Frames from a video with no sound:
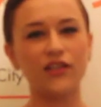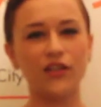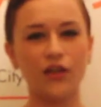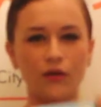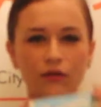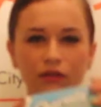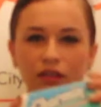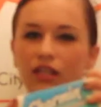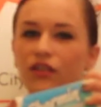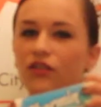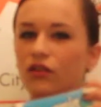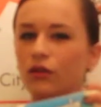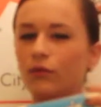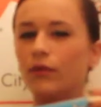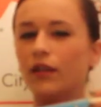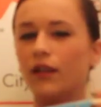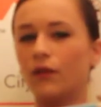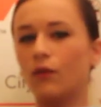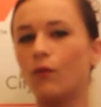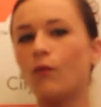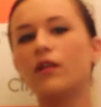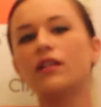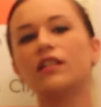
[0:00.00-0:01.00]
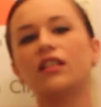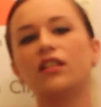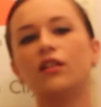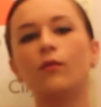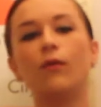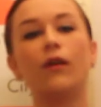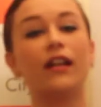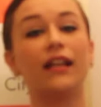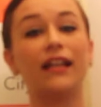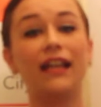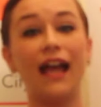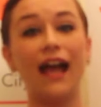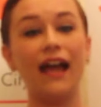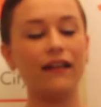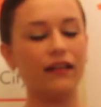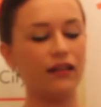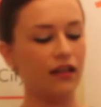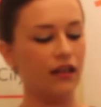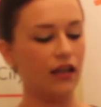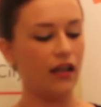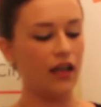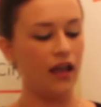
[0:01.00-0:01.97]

So these are really the ones that you want to get.